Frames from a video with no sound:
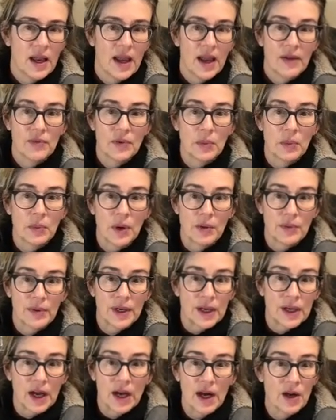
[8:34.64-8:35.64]
everywhere we
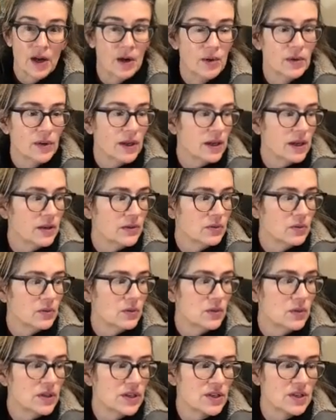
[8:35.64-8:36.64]
go, and of
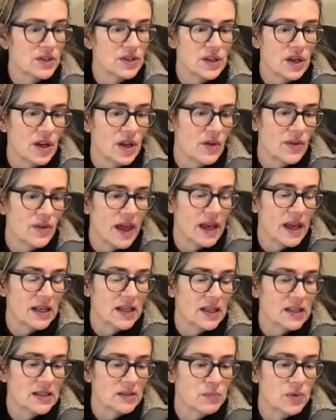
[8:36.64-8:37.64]
course, you know, that
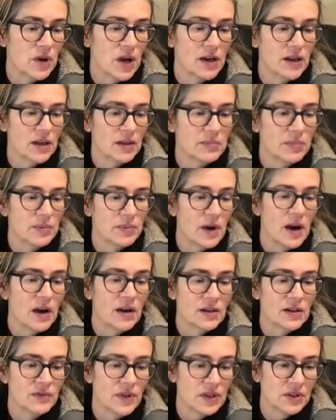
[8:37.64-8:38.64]
has brought up
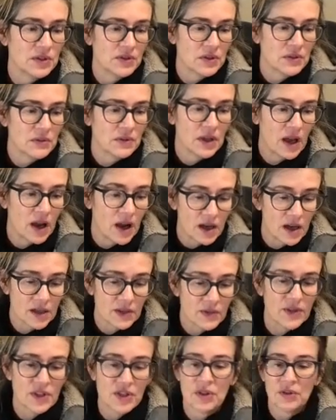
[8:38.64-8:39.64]
artificial
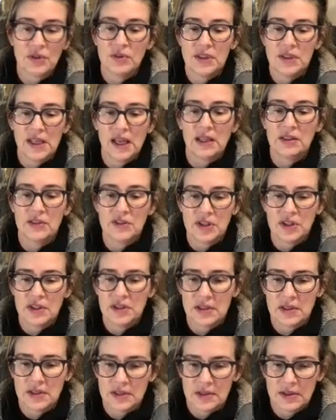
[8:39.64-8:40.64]
artificial intelligence,
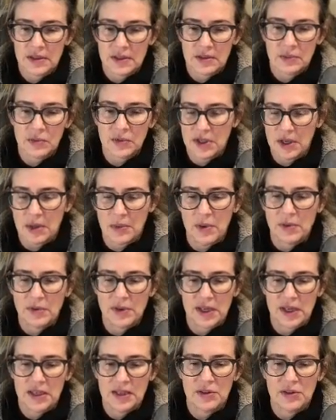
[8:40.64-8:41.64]
which I won't
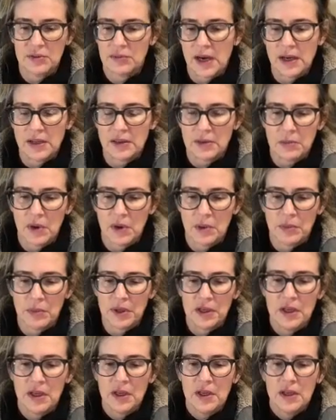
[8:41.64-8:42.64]
get into right at the
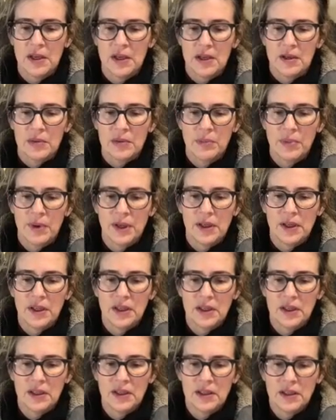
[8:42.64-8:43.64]
moment. But
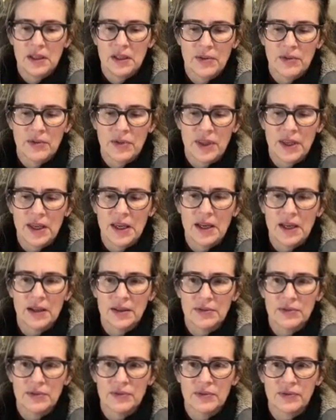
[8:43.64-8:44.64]
you know, think
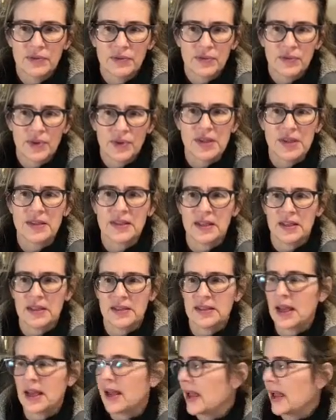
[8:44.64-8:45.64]
of, for
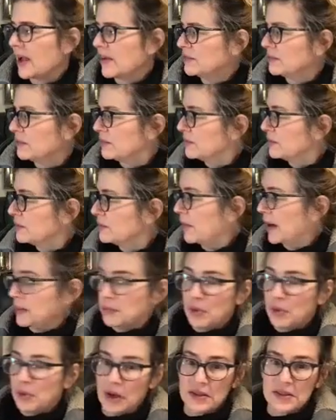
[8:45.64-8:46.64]
instance, I have my
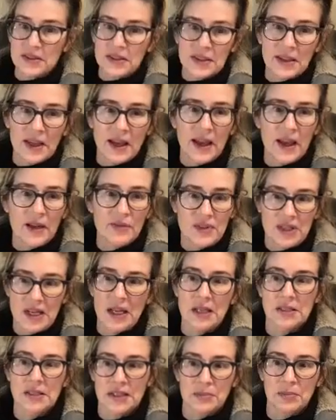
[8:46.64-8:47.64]
books. I have
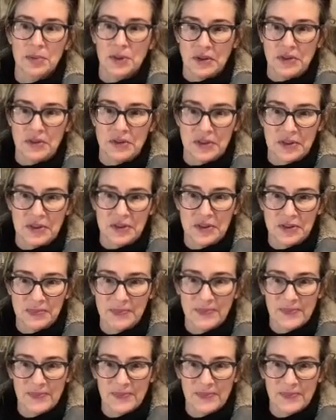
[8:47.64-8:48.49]
desk books